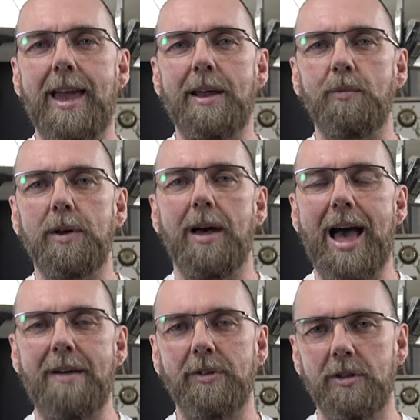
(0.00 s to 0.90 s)
and we'll
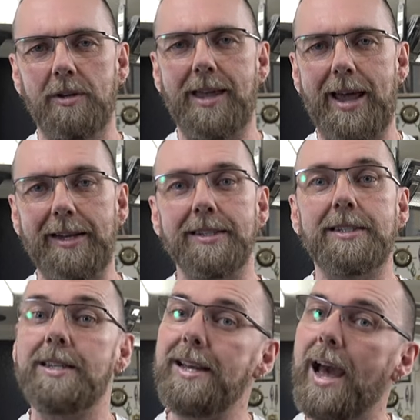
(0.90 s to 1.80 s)
have a look at it and
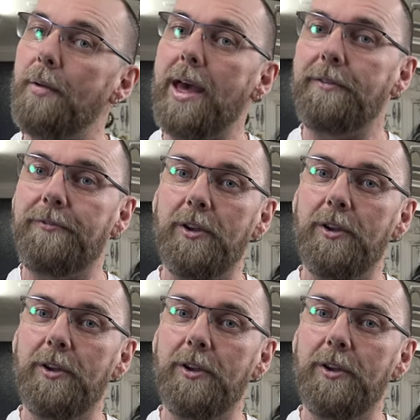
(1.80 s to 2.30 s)
see how that